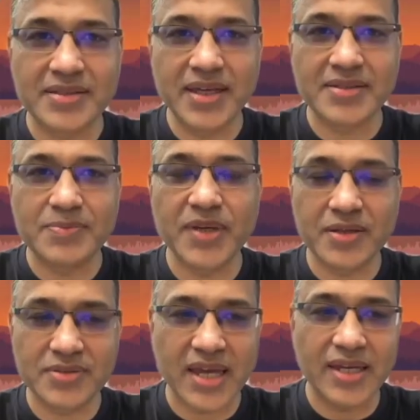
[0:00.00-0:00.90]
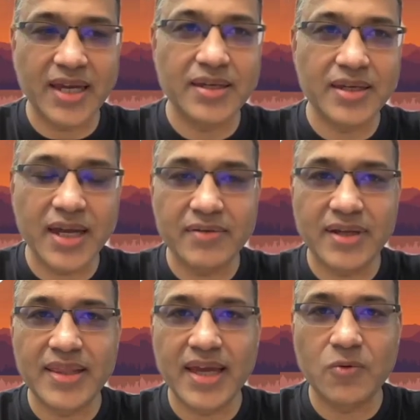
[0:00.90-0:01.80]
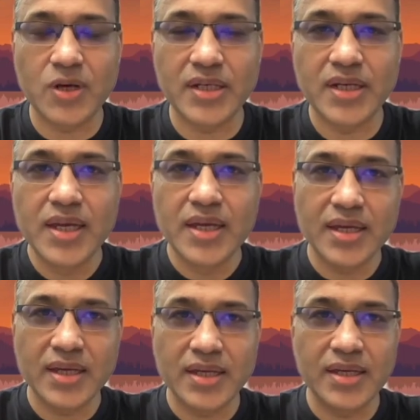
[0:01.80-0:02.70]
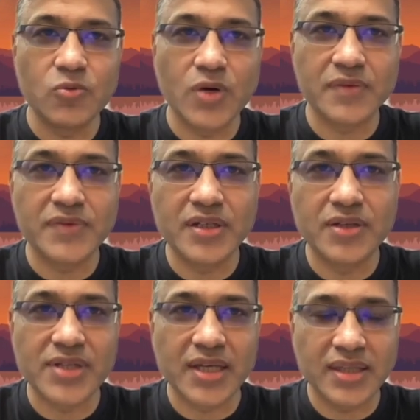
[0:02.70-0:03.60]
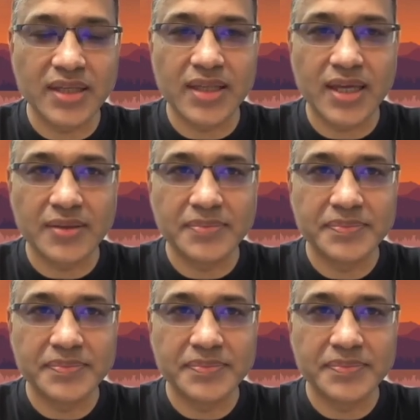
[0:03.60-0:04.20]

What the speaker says: Yes. Because I read that one in one of the news, I think there.